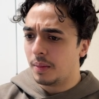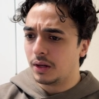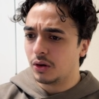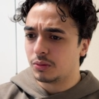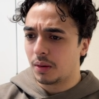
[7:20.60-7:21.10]
I
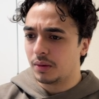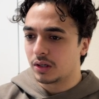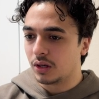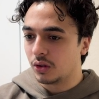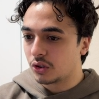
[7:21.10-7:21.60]
know it's probably not
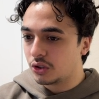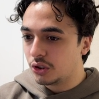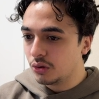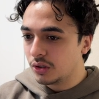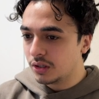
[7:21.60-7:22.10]
gonna look
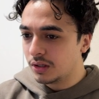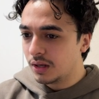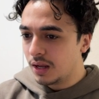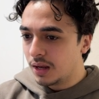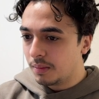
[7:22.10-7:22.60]
too good,
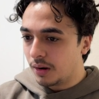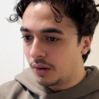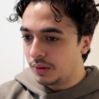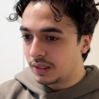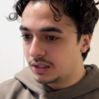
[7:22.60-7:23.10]
but
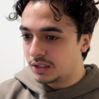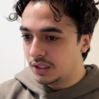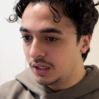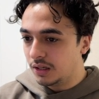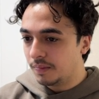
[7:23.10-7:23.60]
we can
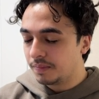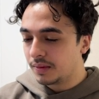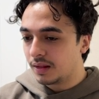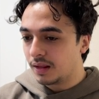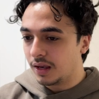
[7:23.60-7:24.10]
see
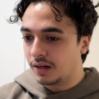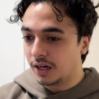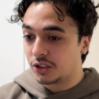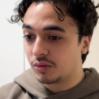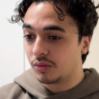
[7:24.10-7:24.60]
a
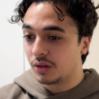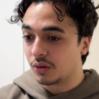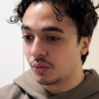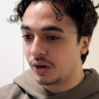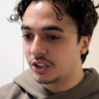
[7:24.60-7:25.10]
nice
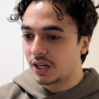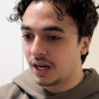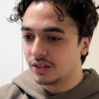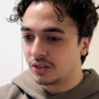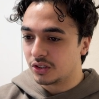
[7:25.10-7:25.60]
little range
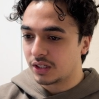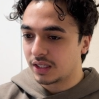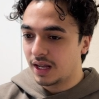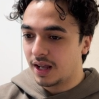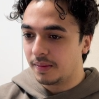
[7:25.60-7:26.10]
calendar just like
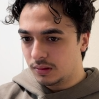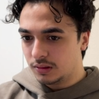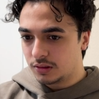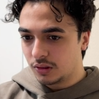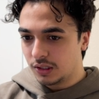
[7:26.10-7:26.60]
that.
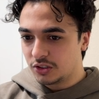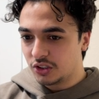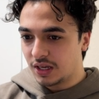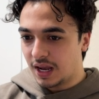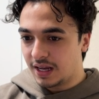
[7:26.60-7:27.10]
And so let's
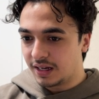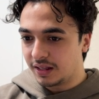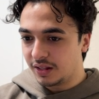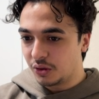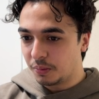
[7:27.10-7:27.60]
just add a
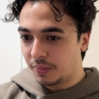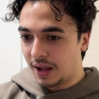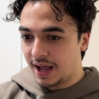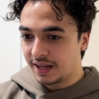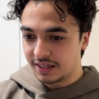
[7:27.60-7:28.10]
little
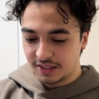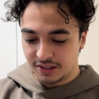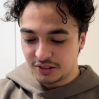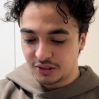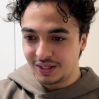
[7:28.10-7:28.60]
padding
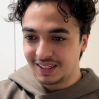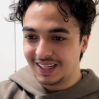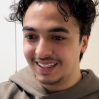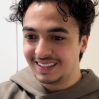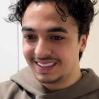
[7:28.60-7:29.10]
here so we
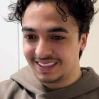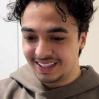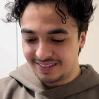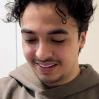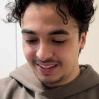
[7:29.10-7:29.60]
can see
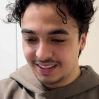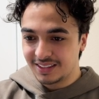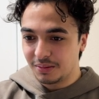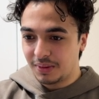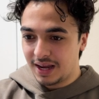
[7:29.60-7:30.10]
everything.
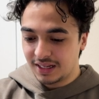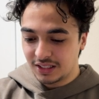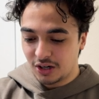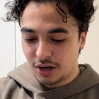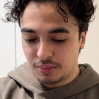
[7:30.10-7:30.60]
So padding
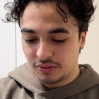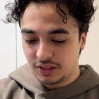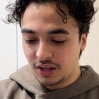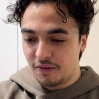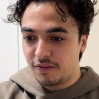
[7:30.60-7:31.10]
top of,
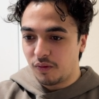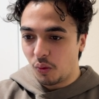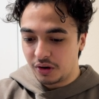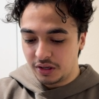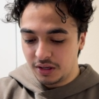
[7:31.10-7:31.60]
let's say
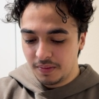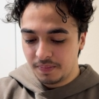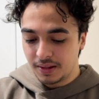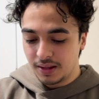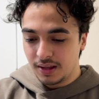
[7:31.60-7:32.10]
forty,
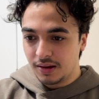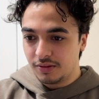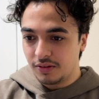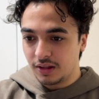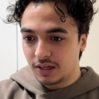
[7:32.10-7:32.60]

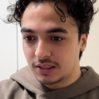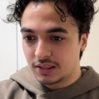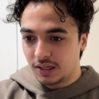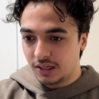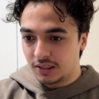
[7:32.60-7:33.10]

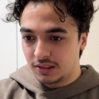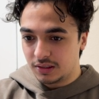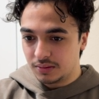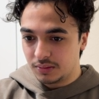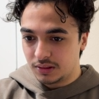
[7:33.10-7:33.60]
flex
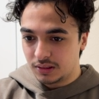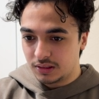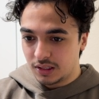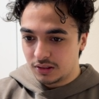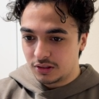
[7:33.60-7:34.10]
items
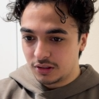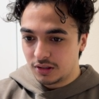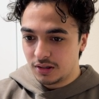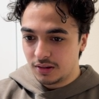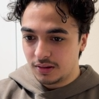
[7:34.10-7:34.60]
center,